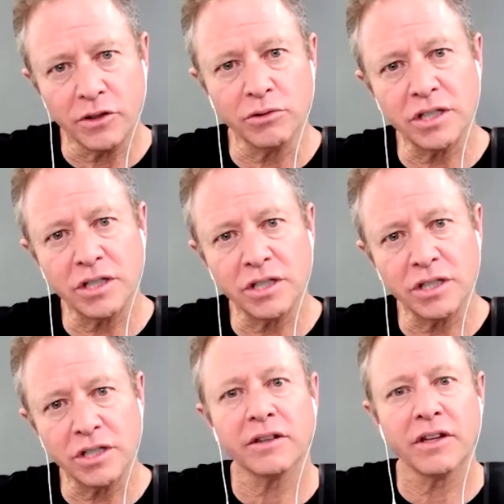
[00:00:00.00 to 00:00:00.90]

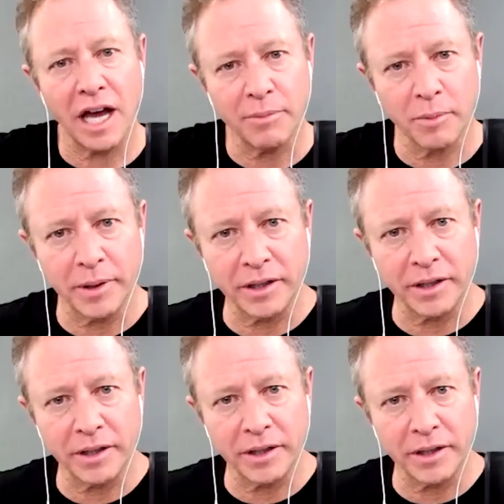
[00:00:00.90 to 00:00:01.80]
using the
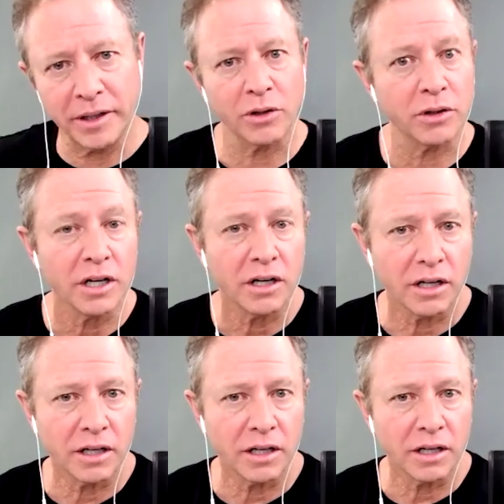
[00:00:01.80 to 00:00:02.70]
hyperbaric
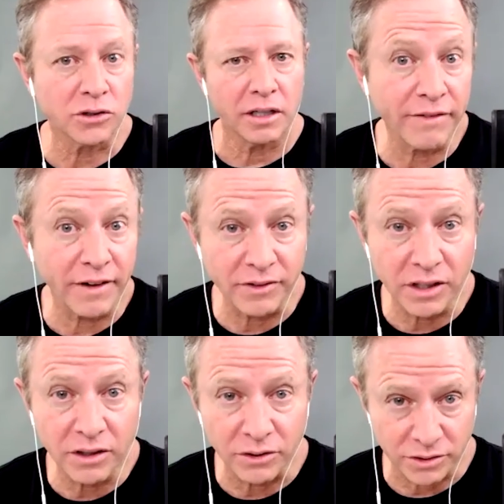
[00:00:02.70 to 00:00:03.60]
chamber
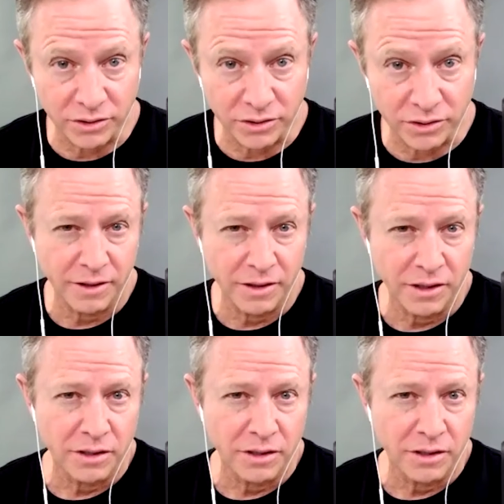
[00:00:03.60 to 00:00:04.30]
twenty-five years.